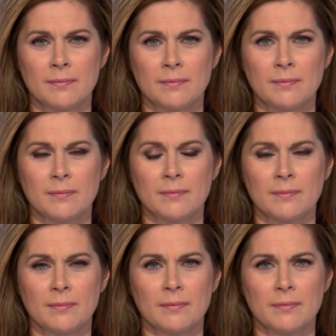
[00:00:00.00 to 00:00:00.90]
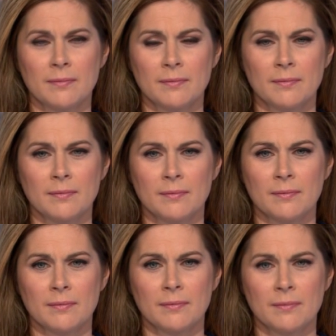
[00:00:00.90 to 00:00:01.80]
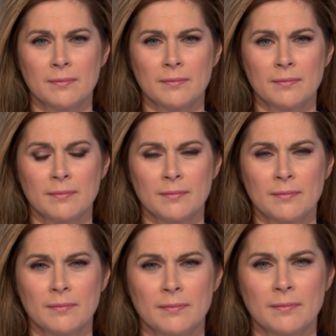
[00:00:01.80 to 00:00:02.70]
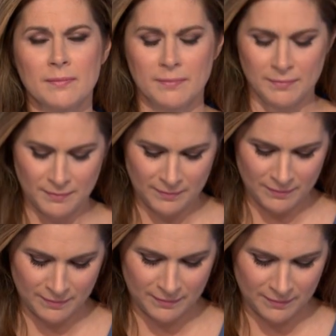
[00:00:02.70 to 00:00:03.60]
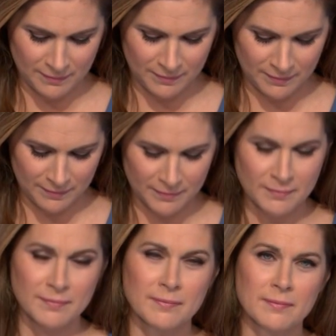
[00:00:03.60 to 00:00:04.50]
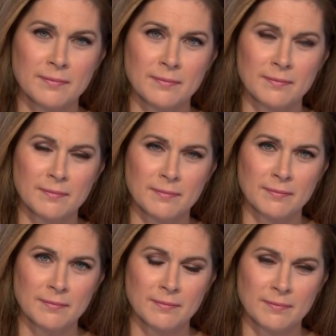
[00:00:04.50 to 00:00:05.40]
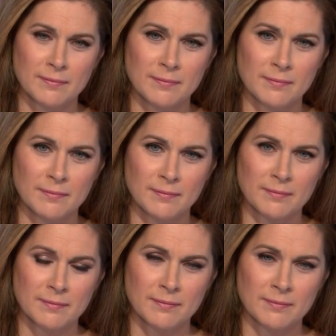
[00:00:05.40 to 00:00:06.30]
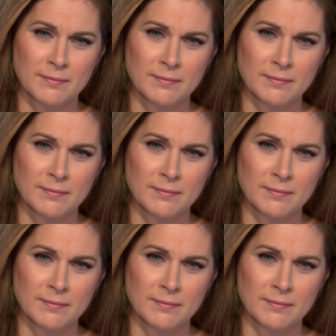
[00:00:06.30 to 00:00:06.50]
No words are spoken by the person on screen.